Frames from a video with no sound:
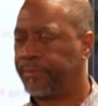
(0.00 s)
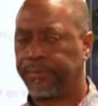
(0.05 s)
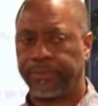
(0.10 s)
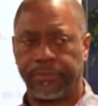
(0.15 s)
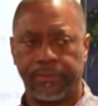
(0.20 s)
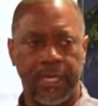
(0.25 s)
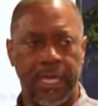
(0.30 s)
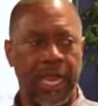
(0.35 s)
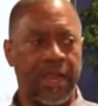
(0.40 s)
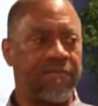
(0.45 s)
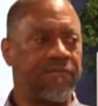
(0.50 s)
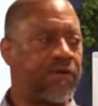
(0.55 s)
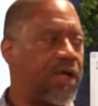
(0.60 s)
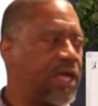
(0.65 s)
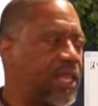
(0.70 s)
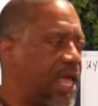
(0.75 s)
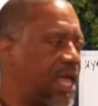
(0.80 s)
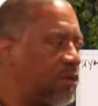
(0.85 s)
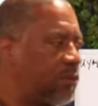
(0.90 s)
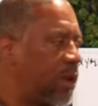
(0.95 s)
And his father's
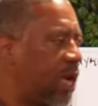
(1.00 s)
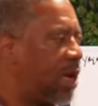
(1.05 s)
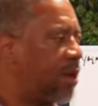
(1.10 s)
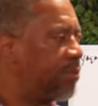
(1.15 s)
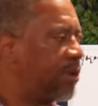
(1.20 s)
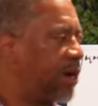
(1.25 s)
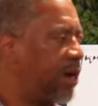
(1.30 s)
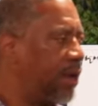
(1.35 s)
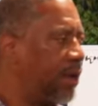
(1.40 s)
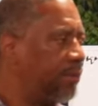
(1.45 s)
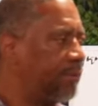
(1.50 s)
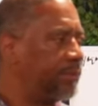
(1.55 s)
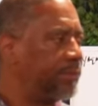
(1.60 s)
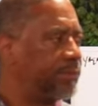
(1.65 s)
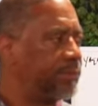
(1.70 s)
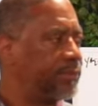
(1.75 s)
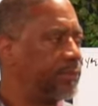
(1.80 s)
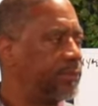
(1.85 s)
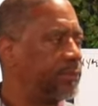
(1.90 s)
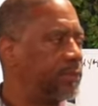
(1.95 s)
house with Abraham.
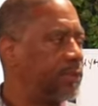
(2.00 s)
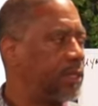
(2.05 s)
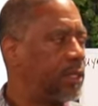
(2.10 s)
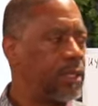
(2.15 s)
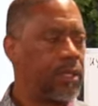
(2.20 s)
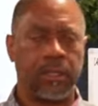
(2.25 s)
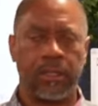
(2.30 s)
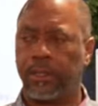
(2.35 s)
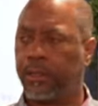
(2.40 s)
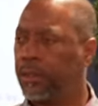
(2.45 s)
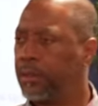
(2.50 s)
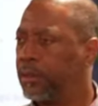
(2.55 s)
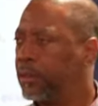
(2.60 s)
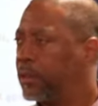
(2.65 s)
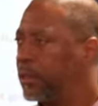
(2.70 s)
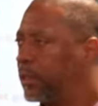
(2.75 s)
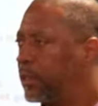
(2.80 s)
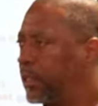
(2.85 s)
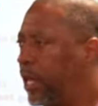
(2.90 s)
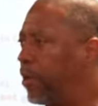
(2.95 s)

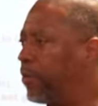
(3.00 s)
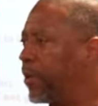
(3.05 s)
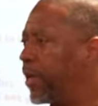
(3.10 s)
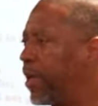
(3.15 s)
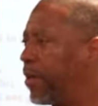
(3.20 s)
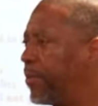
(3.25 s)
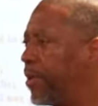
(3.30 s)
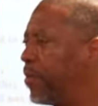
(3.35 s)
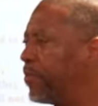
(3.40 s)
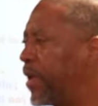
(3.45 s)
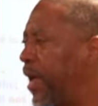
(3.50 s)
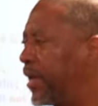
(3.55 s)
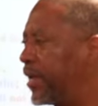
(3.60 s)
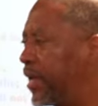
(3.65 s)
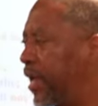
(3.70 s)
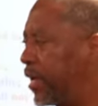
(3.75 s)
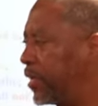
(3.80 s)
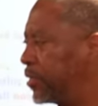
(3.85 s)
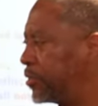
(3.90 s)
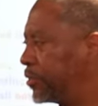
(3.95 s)
They were giving up
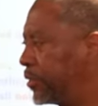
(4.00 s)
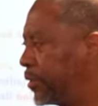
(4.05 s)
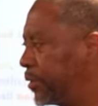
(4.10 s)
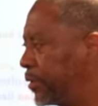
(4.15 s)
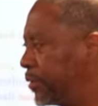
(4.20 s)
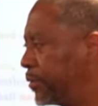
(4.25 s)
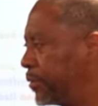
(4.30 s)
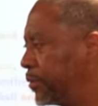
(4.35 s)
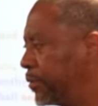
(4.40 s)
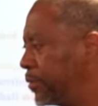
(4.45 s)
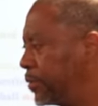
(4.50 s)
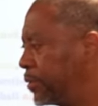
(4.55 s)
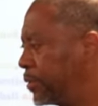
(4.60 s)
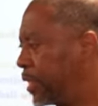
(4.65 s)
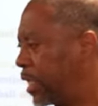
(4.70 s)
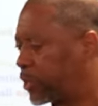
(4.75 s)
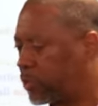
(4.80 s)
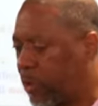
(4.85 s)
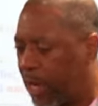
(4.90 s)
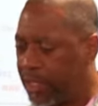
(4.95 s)
idolatry.
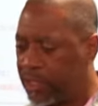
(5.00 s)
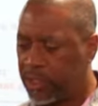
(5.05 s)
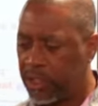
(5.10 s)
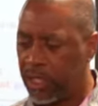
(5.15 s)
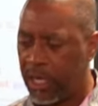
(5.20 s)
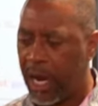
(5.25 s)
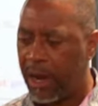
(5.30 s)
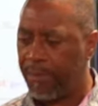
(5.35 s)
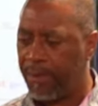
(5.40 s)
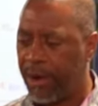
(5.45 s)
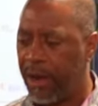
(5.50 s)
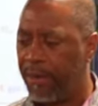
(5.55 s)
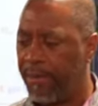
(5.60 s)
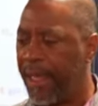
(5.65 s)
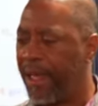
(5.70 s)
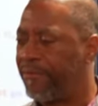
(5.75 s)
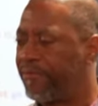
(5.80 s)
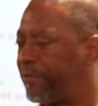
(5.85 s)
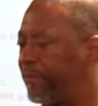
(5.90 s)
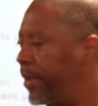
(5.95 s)
That's why he took Abraham
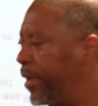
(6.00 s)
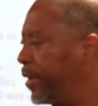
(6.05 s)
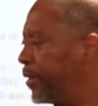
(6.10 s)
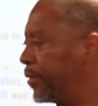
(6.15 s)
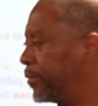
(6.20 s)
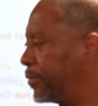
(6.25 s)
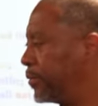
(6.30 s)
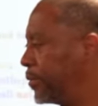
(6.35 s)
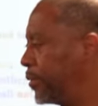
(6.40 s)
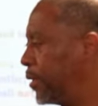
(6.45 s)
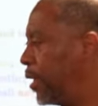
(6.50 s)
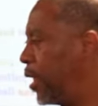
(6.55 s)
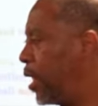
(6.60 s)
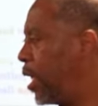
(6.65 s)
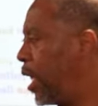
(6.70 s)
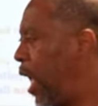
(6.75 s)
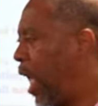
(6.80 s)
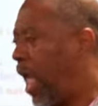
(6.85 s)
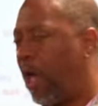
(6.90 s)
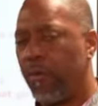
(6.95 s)
out from them. Yeah.
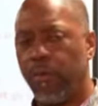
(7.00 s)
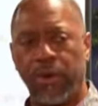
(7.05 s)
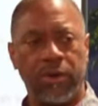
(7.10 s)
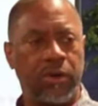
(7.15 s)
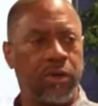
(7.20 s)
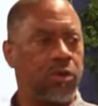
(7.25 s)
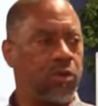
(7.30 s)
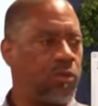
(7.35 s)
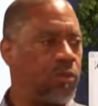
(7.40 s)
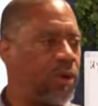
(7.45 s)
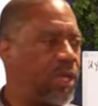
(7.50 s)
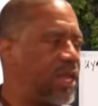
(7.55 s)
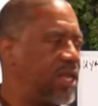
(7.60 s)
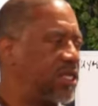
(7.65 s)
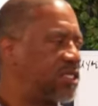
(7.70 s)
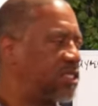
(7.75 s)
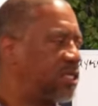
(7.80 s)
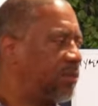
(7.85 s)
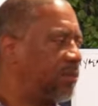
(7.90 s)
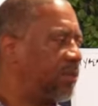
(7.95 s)
And when Luke went
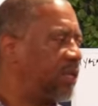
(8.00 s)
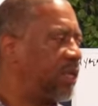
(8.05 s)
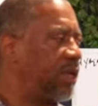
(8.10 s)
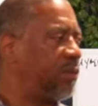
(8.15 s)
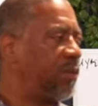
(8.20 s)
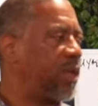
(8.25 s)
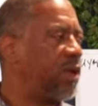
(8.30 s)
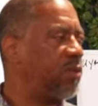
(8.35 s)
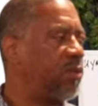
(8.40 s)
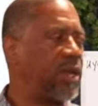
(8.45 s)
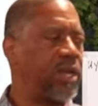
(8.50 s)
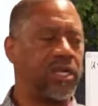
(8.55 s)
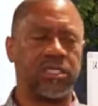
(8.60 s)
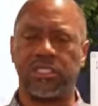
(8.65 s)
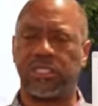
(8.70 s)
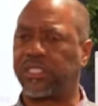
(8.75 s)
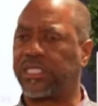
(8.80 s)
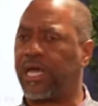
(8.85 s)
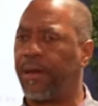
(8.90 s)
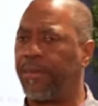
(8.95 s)
into the when he went into
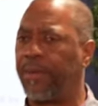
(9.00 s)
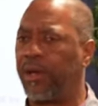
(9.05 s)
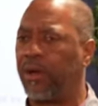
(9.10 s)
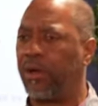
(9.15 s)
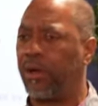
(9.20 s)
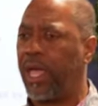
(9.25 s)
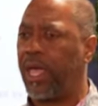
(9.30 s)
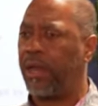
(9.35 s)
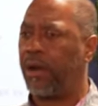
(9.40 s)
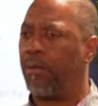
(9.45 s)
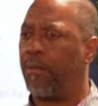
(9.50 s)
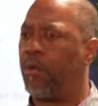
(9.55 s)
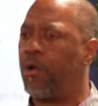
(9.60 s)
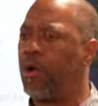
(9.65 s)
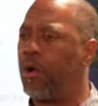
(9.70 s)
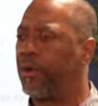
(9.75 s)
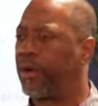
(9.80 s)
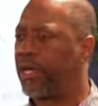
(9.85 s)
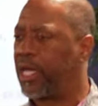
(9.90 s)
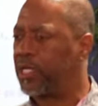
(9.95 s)
Simon and
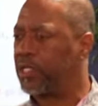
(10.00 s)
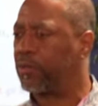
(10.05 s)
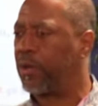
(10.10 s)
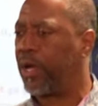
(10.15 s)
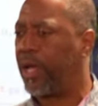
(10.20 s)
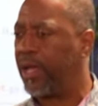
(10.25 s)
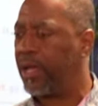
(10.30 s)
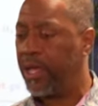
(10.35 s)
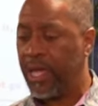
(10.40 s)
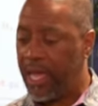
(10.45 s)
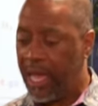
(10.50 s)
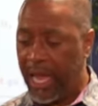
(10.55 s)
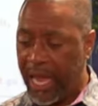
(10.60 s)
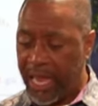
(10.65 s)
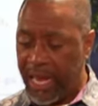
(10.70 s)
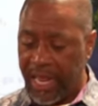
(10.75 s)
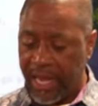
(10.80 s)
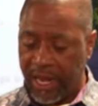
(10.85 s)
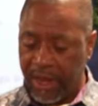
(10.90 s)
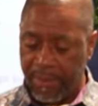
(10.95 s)
Amora, guess what? He
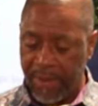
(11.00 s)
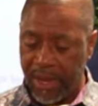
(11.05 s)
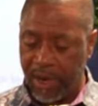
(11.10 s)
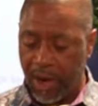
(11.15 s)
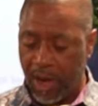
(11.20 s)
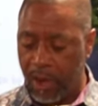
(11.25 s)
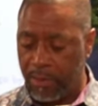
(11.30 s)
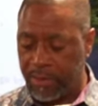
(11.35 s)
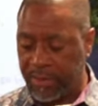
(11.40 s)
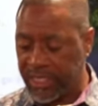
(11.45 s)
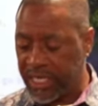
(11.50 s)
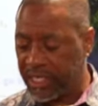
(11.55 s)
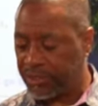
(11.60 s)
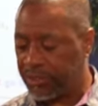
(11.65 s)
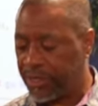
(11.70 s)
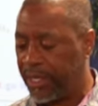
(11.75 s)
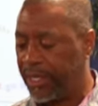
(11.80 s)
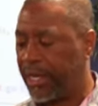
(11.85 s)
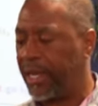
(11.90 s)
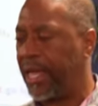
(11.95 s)
didn't commit no
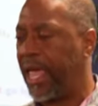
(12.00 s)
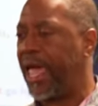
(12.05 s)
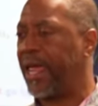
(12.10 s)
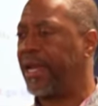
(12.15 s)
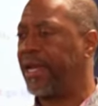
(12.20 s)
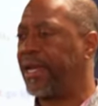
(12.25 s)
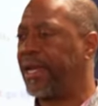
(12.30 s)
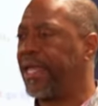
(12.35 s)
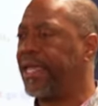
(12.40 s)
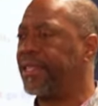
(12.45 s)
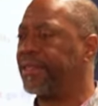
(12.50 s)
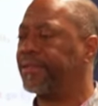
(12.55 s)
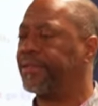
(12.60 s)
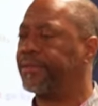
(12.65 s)
homosexuality either.